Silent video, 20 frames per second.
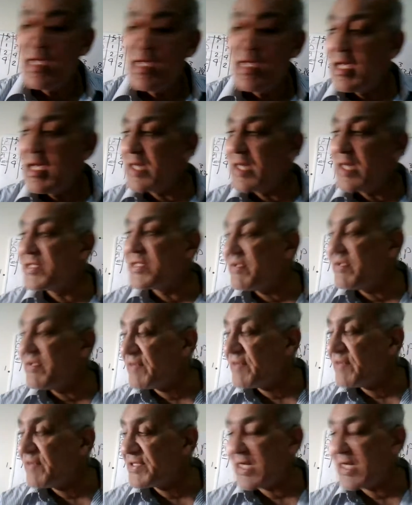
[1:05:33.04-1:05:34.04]
in
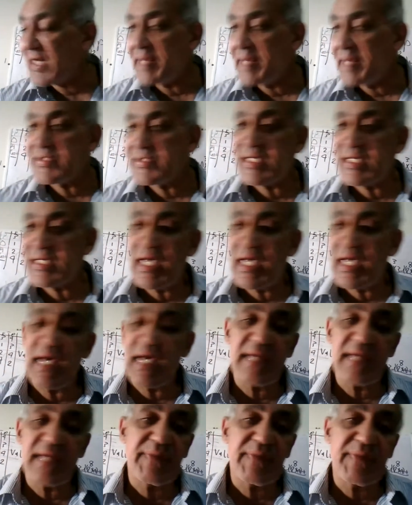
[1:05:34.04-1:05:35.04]
different types,
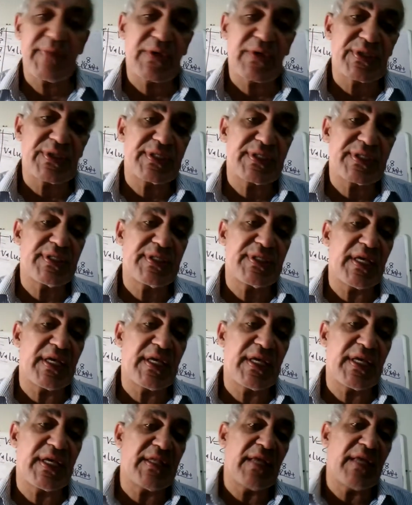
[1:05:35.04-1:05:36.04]
and because
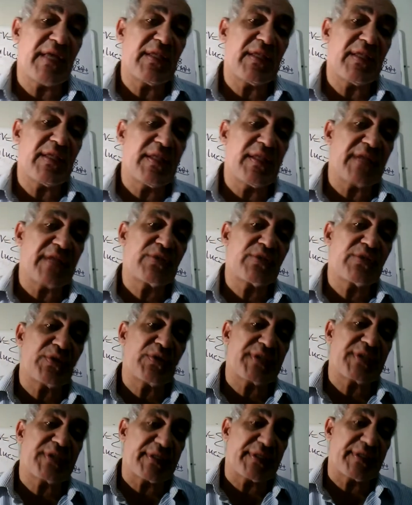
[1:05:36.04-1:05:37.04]
there is no
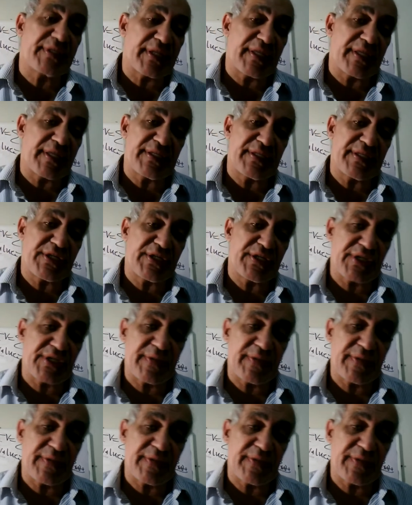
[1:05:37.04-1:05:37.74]
standardization.